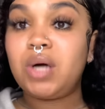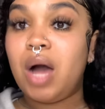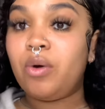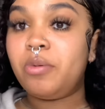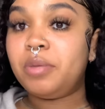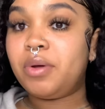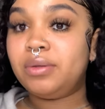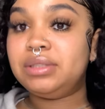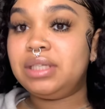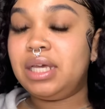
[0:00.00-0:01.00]
I will be
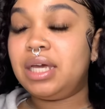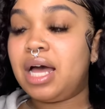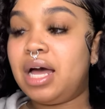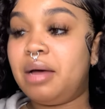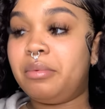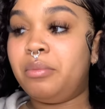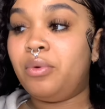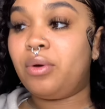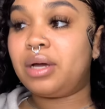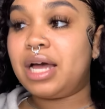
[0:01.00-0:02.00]
posting um
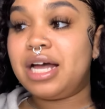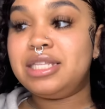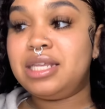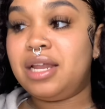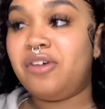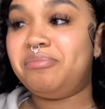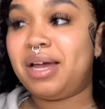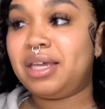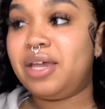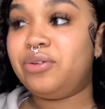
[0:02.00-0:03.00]
more content of
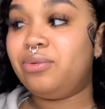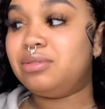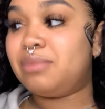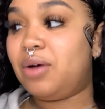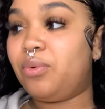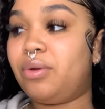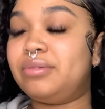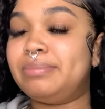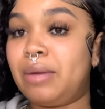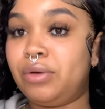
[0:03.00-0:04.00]
my candles, my
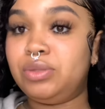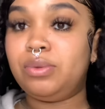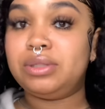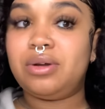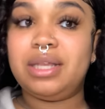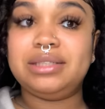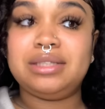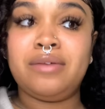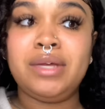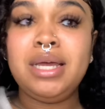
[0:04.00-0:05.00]
works, my rituals, and all that
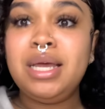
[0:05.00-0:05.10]
stuff,